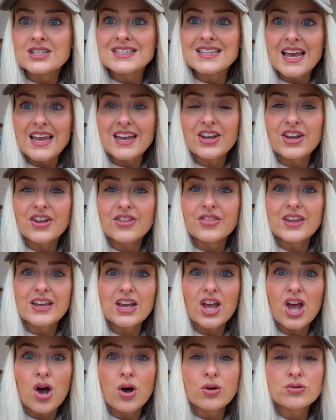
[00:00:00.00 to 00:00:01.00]
taken the
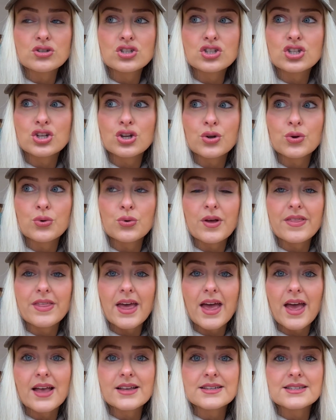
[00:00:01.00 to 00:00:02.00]
girls to
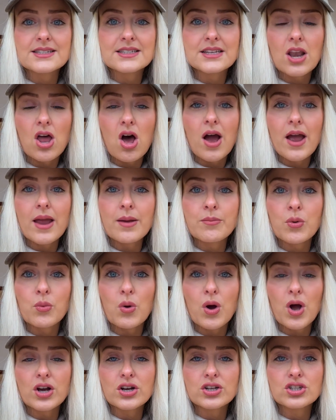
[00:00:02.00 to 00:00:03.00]
their slime
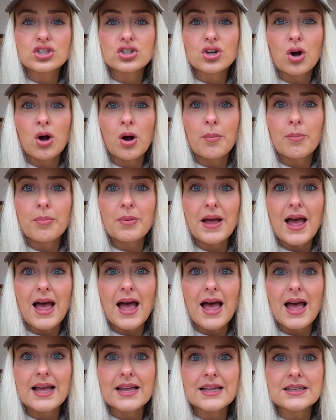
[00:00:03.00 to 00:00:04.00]
workshop
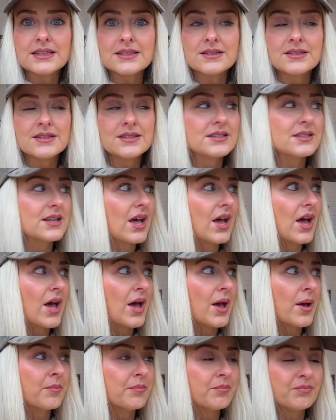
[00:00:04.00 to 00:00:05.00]
and
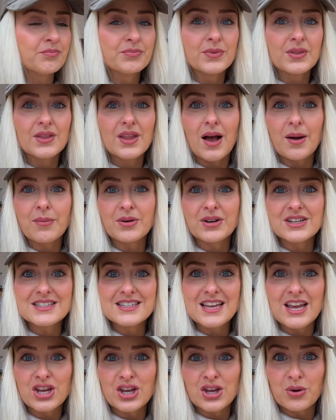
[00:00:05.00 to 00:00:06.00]
um, I'm going to
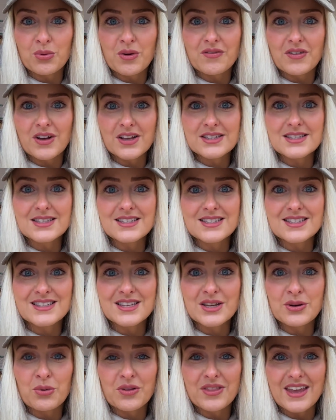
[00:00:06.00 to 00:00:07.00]
take you with us to
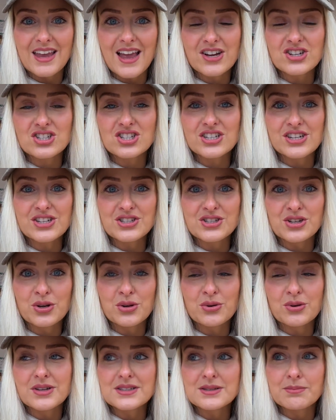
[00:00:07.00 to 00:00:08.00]
see what they actually
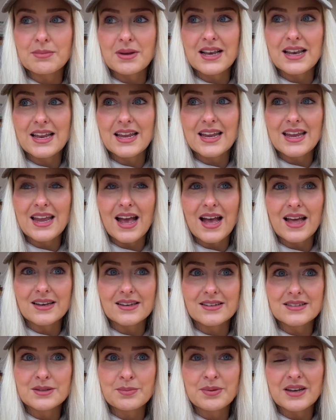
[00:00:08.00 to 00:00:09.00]
do because Millie
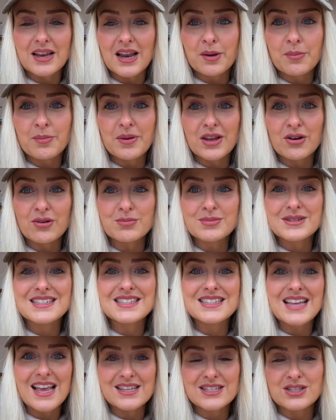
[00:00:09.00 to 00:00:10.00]
and Penelope are
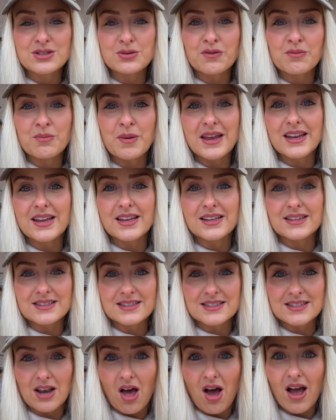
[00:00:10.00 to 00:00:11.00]
obsessed with making
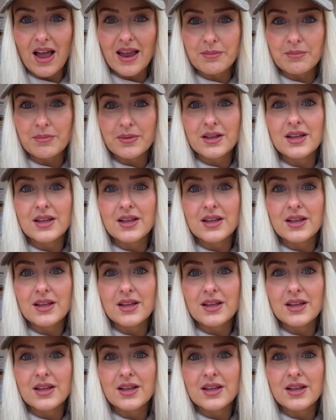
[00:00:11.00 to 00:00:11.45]
slime.